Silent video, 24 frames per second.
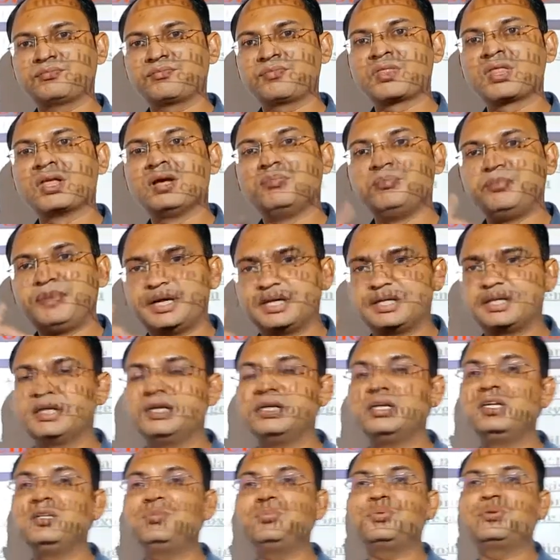But in
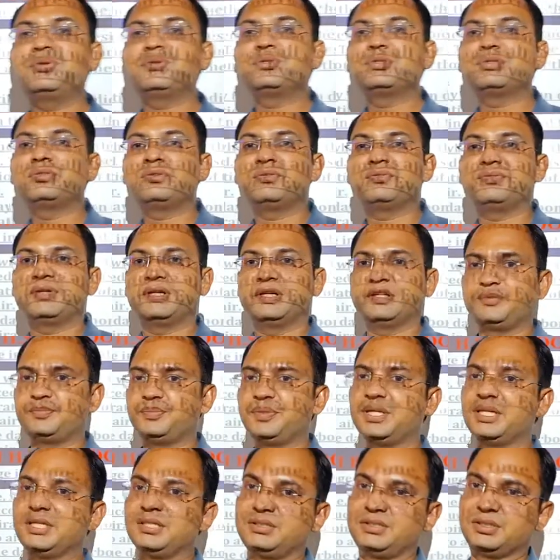process of
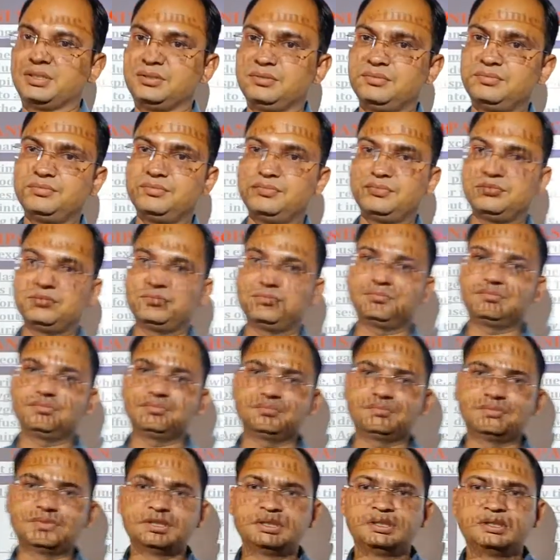respiration,
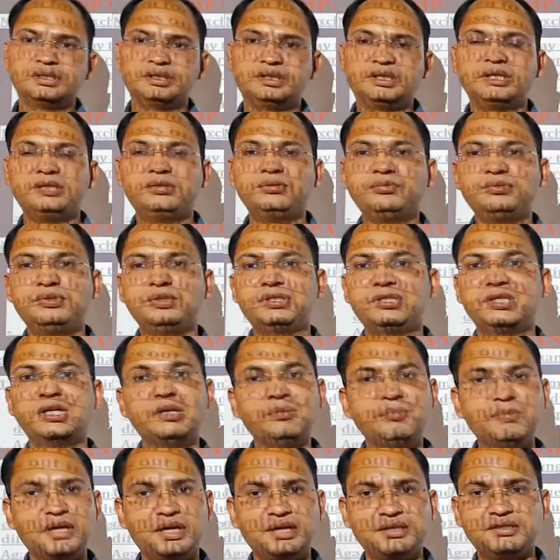they do the same
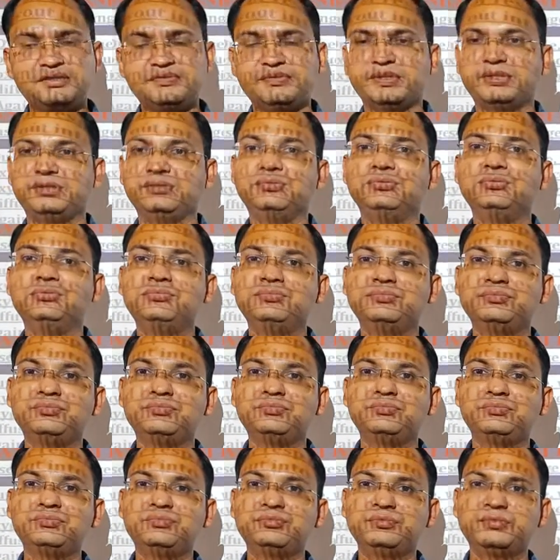as we do.
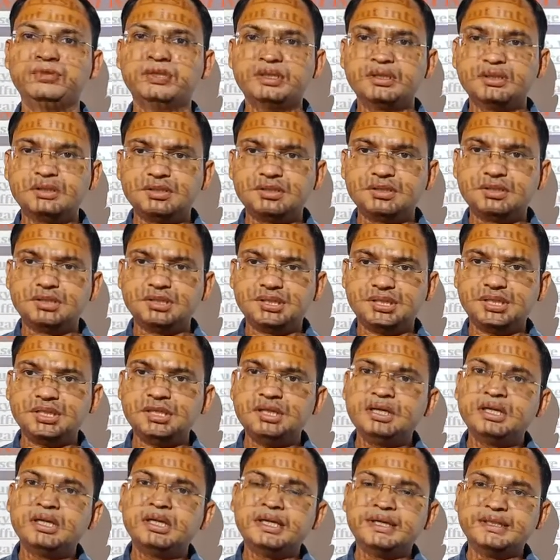They
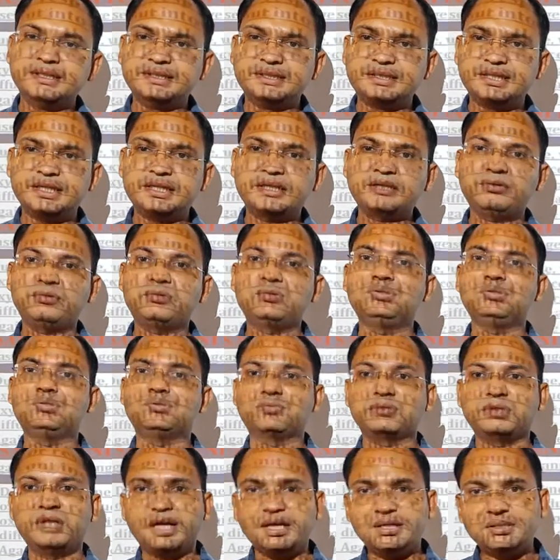intake or
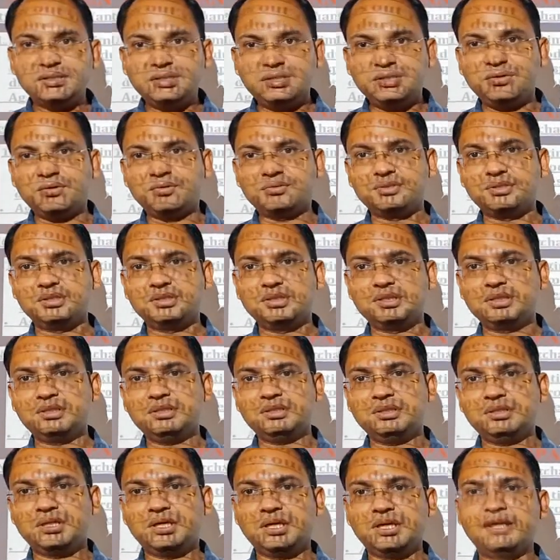utilize the oxygen
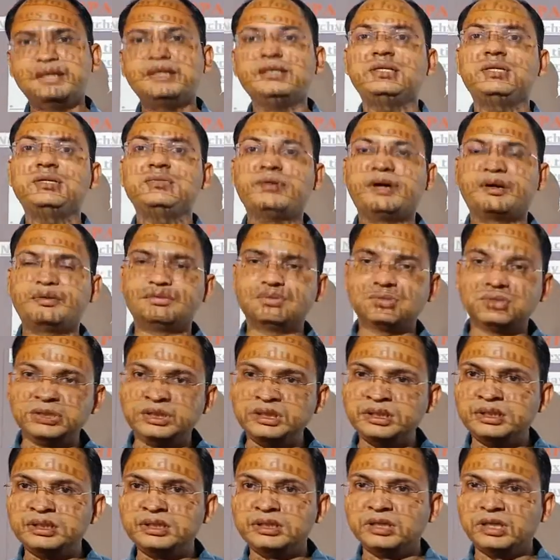and give out the
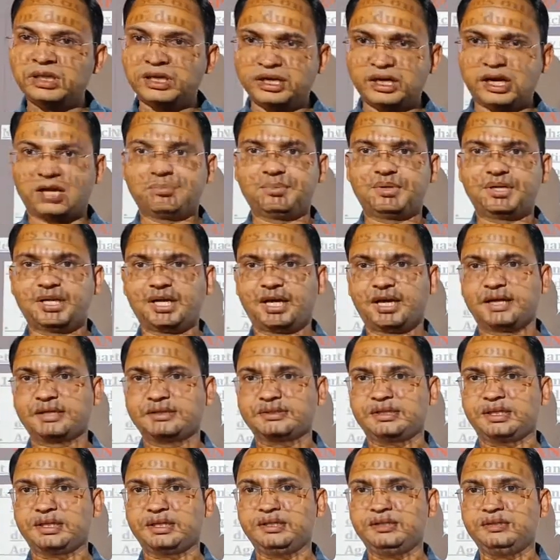carbon
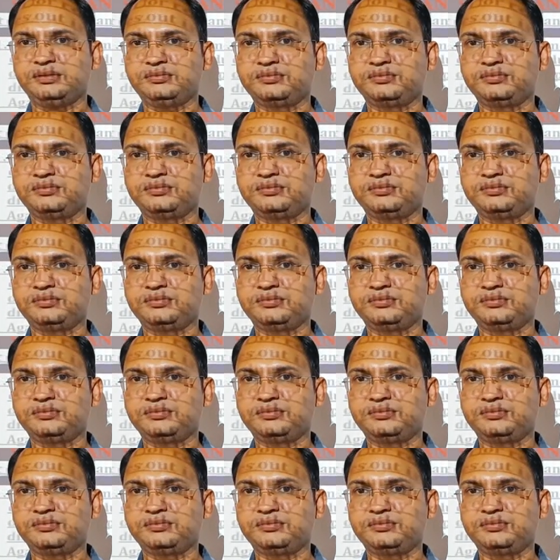dioxide.